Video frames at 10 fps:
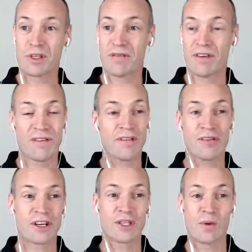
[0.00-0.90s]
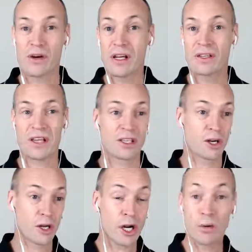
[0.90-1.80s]
if you've ever experienced this, and
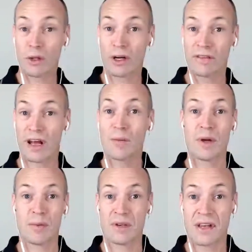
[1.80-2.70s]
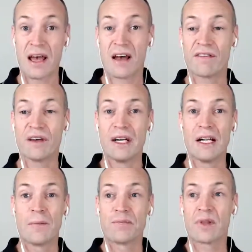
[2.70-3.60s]
I know a lot of our members have,
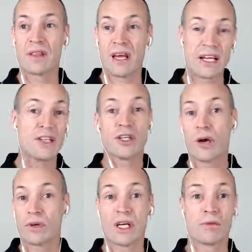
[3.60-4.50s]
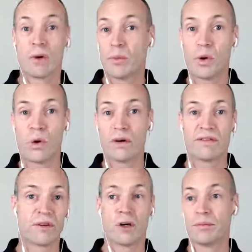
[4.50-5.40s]
they need to go and get a report
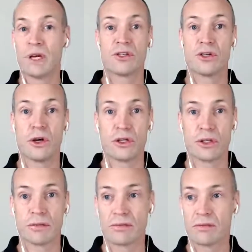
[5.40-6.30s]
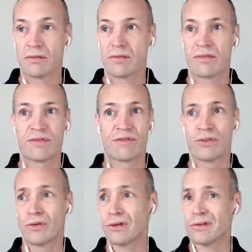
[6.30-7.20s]
from a surgeon
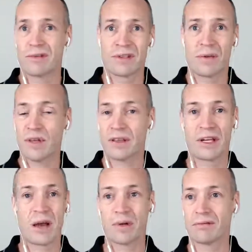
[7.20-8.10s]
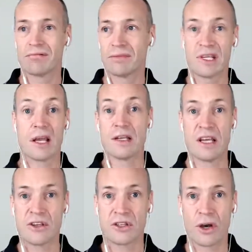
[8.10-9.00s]
for something that happened 10
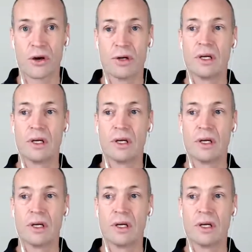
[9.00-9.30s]
years ago.